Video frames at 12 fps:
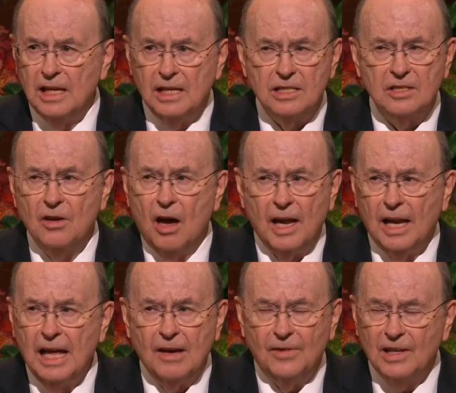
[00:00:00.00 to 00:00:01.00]
is not
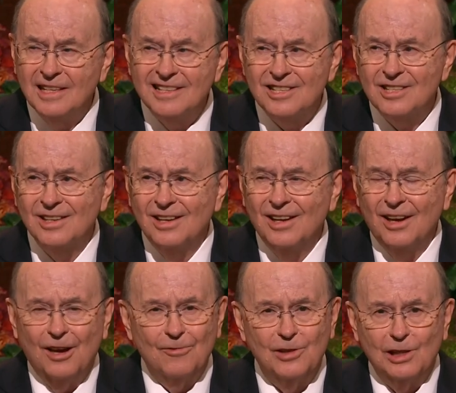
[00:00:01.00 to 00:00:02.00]
evidence
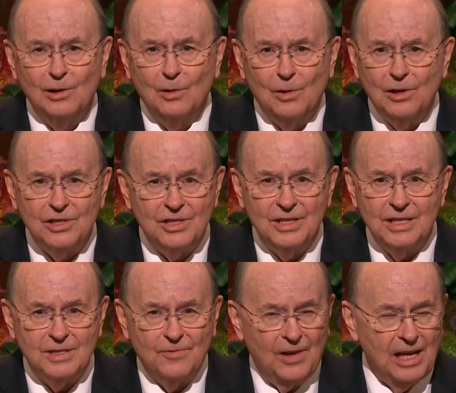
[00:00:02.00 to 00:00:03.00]
of the Lord's
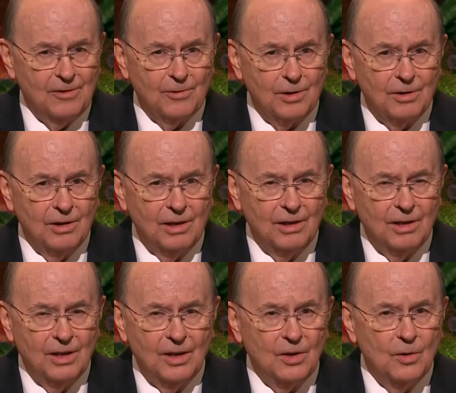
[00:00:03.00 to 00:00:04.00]
disfavor,
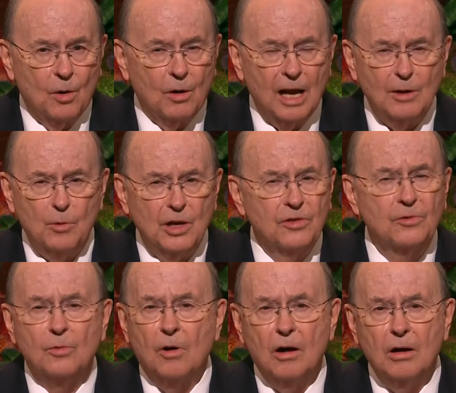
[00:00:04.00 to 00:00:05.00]
nor a
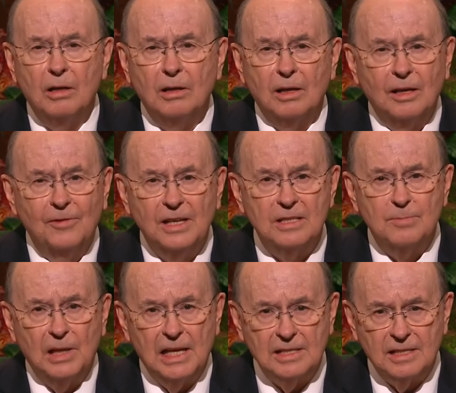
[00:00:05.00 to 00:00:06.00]
withdrawal of his
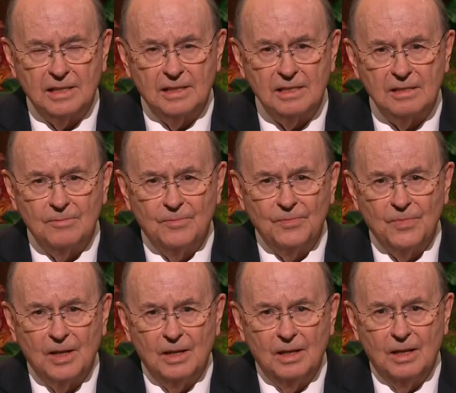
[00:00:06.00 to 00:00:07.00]
blessings.
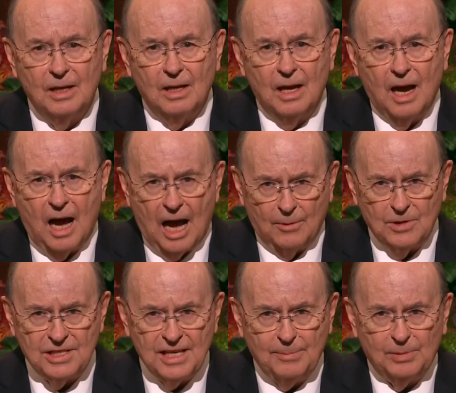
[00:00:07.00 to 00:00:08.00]
I
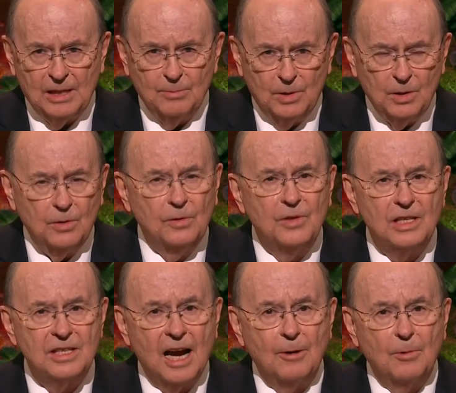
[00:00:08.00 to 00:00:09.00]
was deeply moved
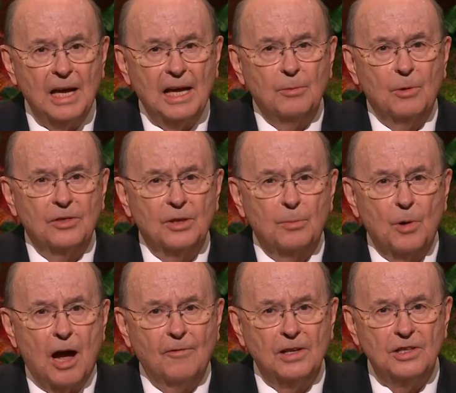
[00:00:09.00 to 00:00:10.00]
as I read what the
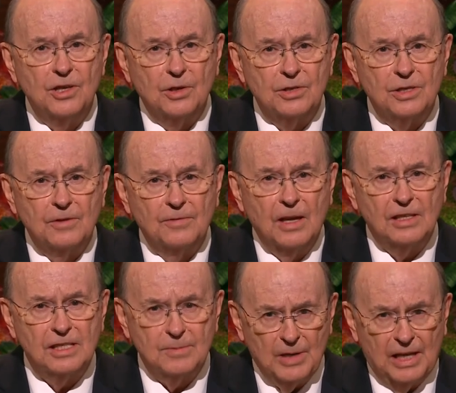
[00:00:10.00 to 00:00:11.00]
prophet Joseph
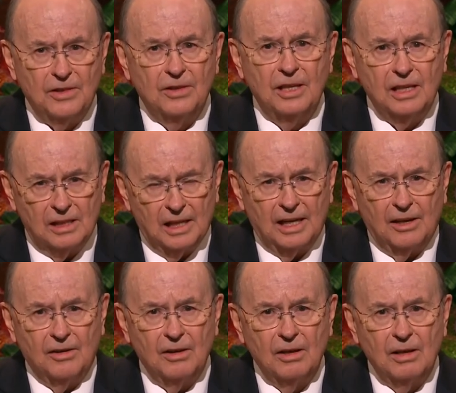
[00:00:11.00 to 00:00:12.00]
Smith
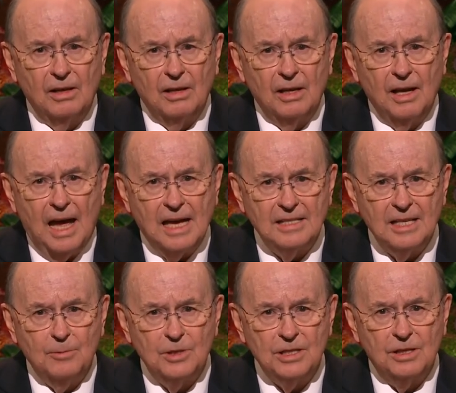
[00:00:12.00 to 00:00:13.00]
declared as he
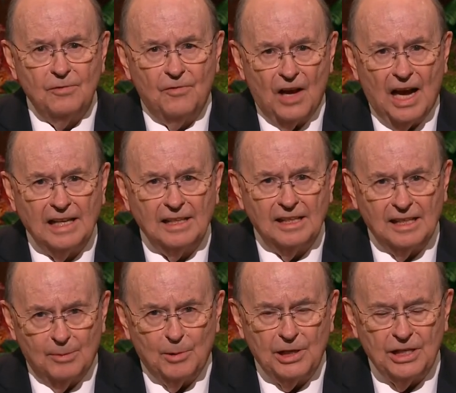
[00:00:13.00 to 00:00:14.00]
was confined in
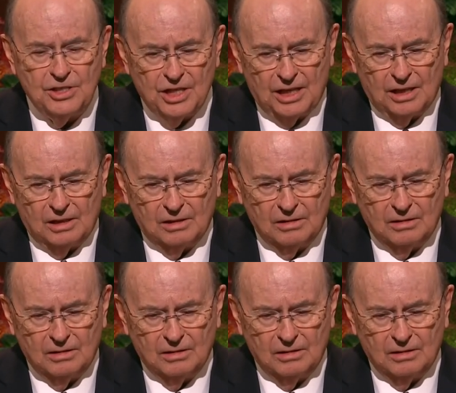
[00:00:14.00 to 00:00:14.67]
Liberty Jail.